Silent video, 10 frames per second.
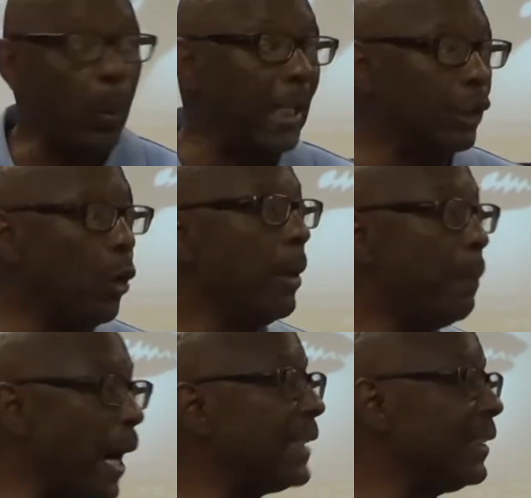why Tony
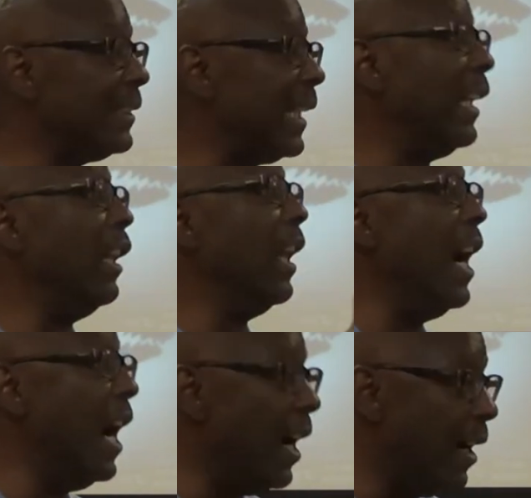Braxton say,
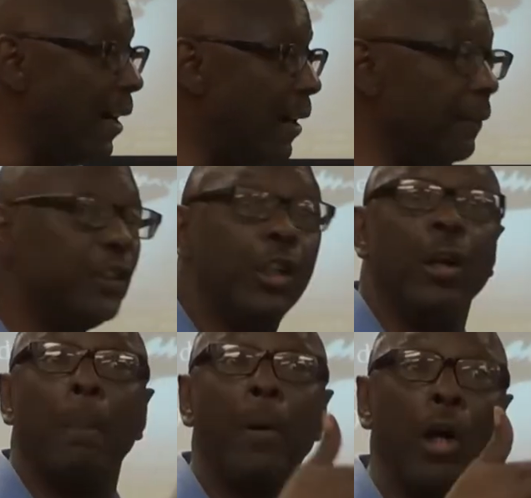love should
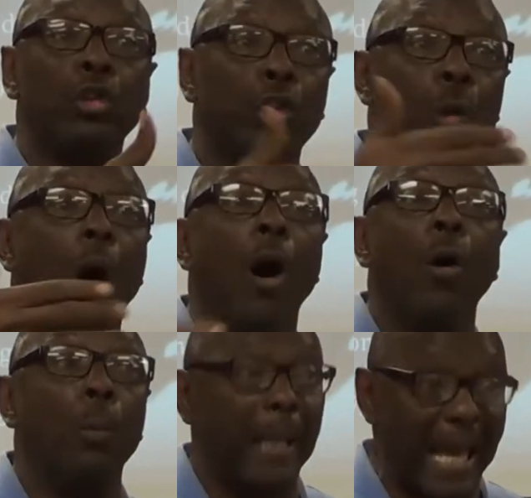have brought you
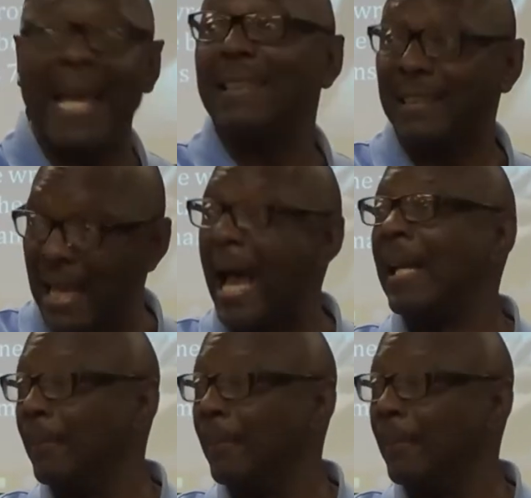home last night.